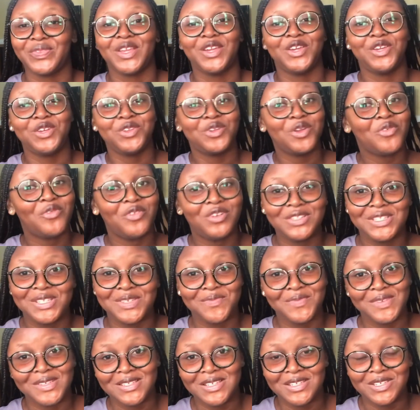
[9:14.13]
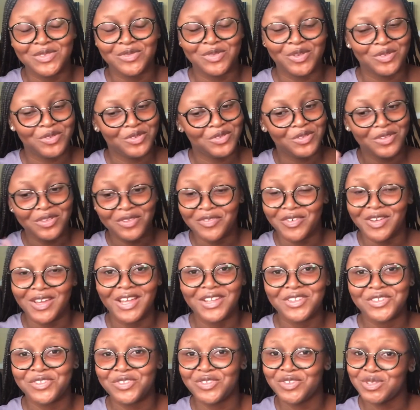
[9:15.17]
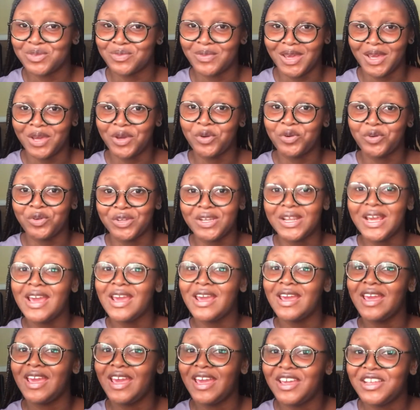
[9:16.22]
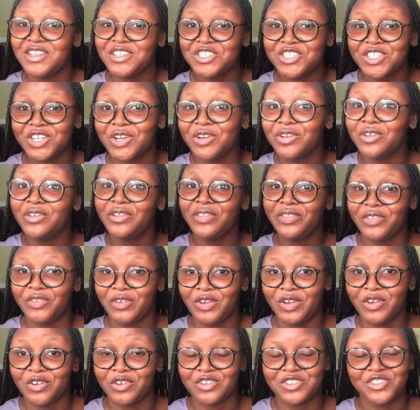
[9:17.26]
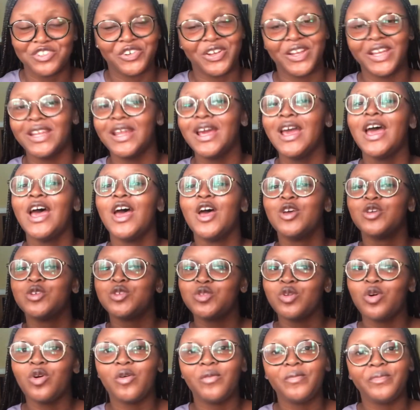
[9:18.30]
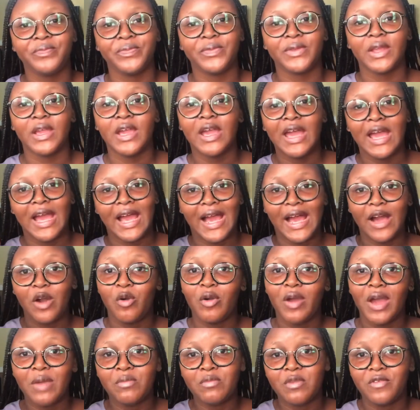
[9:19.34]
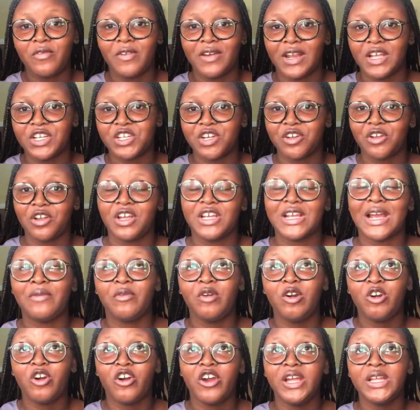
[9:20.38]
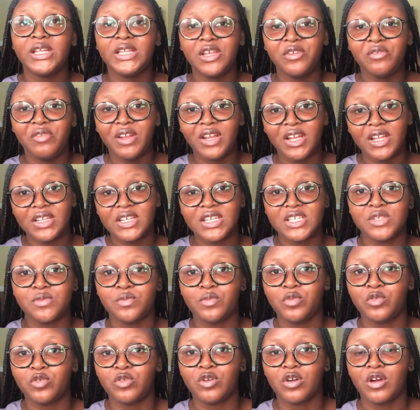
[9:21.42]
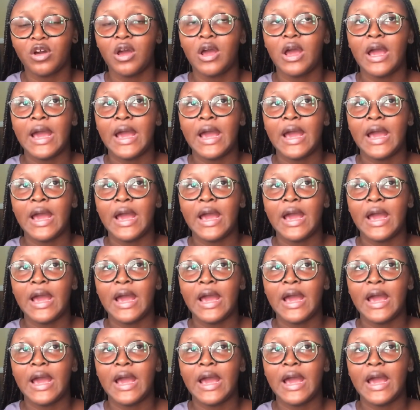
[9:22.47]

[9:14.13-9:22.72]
You don't want to miss this one. Don't forget to use my code ANGEL300. So acquire more financial knowledge. I'm currently reading this book,